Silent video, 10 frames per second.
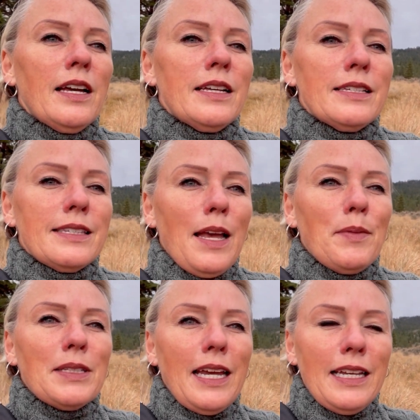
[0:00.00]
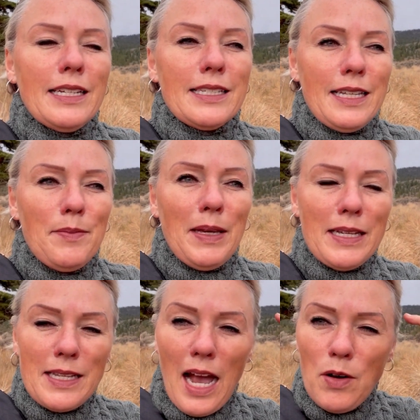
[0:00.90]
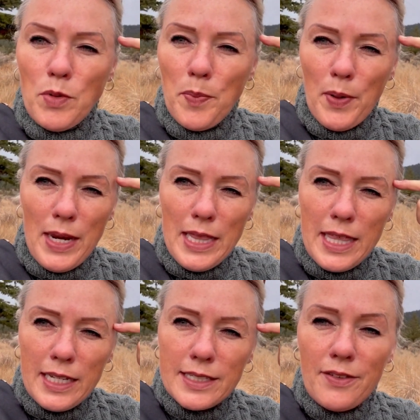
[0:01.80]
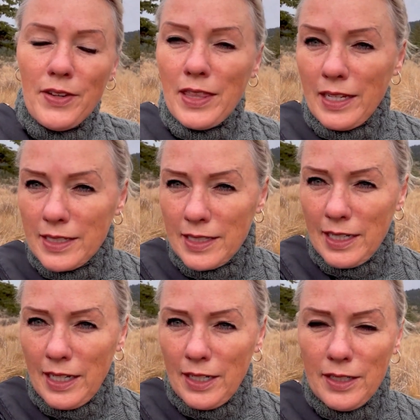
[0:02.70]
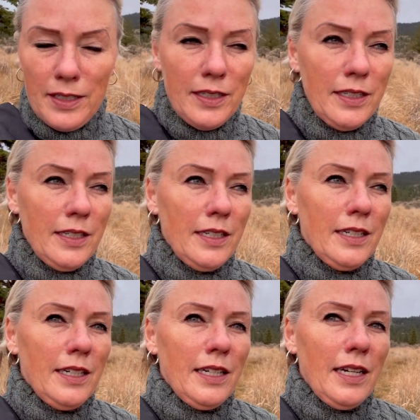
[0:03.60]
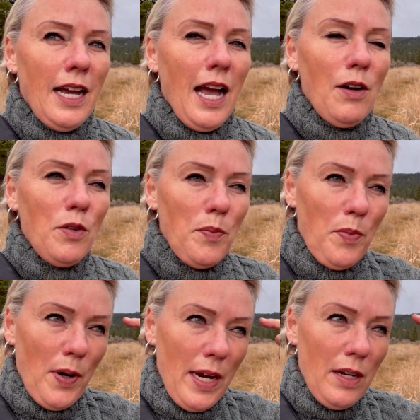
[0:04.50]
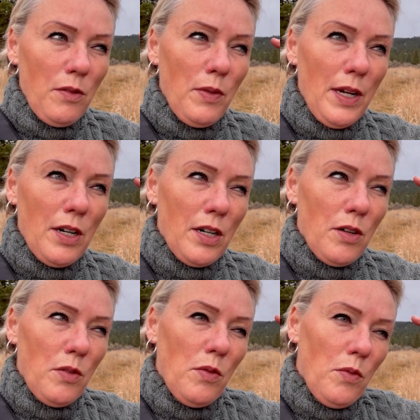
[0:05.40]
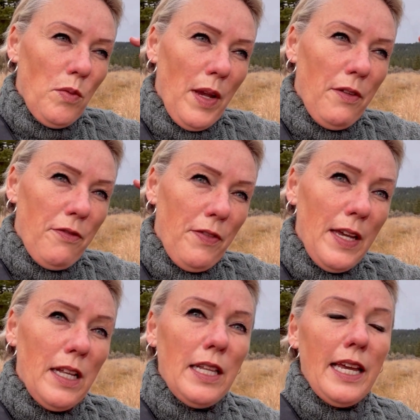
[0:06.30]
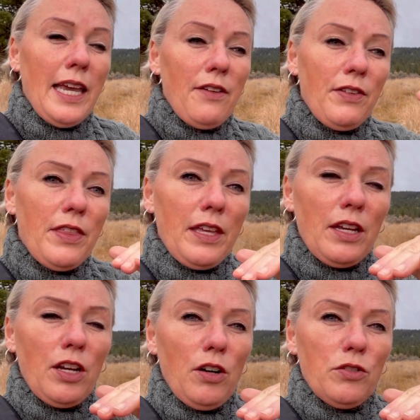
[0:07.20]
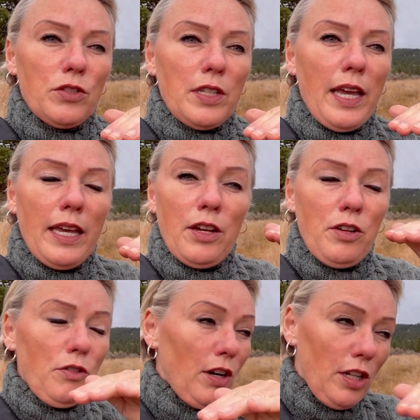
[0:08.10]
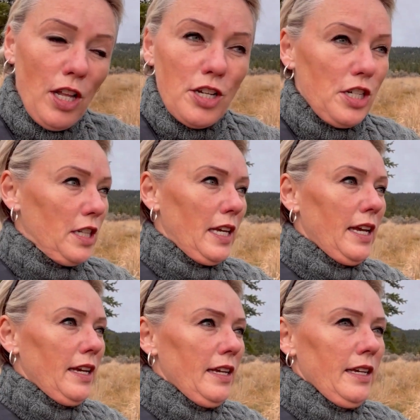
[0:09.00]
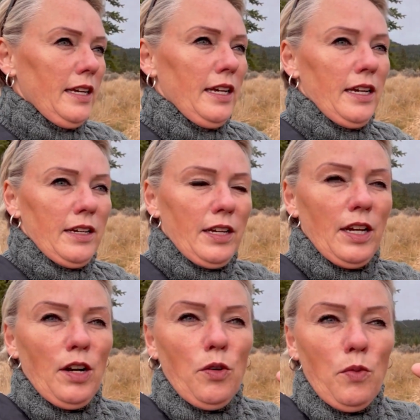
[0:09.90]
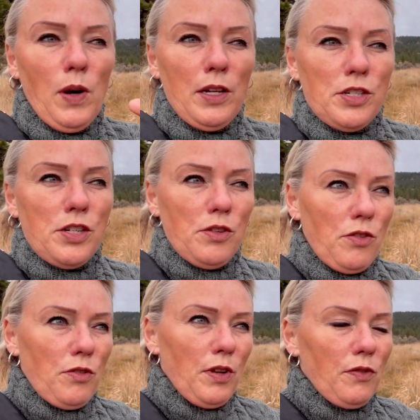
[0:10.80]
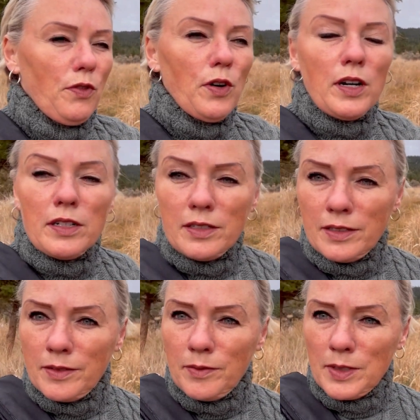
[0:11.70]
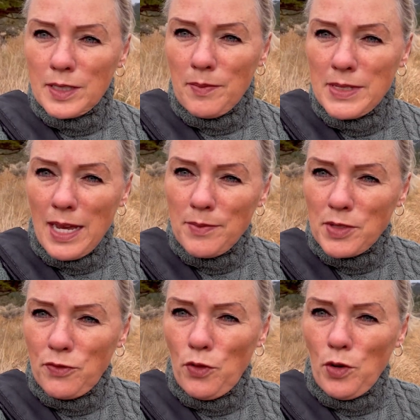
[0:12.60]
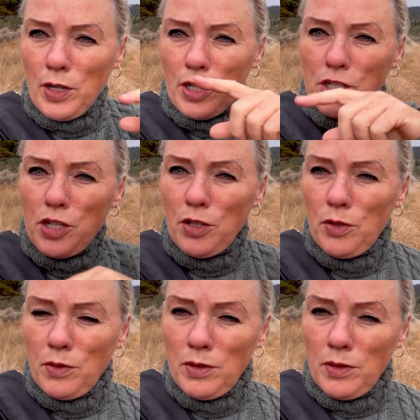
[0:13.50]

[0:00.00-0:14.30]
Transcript: simultaneously, because our brain thinks everything is linear. Our brain, we feel like everything goes like chronologically, 1, 2, 3, 4. Well, sometimes a 4 and a 2,